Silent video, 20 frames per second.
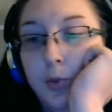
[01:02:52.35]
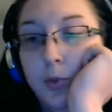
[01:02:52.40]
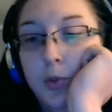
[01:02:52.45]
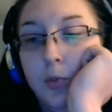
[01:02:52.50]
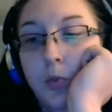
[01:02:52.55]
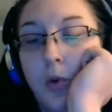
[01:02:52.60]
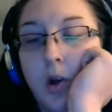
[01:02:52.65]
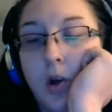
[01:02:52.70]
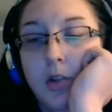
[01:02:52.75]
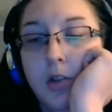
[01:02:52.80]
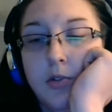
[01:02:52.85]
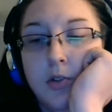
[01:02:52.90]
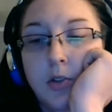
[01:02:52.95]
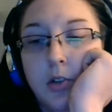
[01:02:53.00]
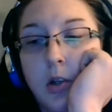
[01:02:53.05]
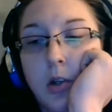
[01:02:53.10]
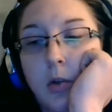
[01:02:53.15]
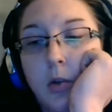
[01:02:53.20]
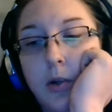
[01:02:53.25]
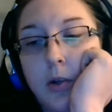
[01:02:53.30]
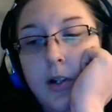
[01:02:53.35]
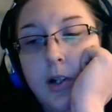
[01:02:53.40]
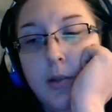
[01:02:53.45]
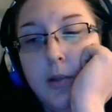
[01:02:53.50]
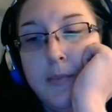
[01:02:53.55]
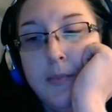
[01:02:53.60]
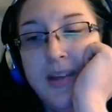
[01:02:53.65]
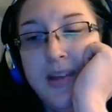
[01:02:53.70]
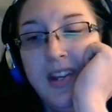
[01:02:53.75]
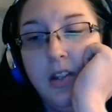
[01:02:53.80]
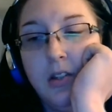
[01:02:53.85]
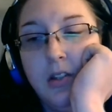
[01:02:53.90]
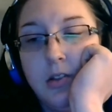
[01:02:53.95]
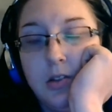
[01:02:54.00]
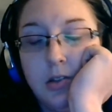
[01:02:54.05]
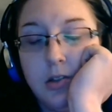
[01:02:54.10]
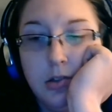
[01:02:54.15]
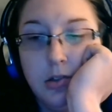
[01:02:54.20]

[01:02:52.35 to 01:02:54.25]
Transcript: we want to go in a minute?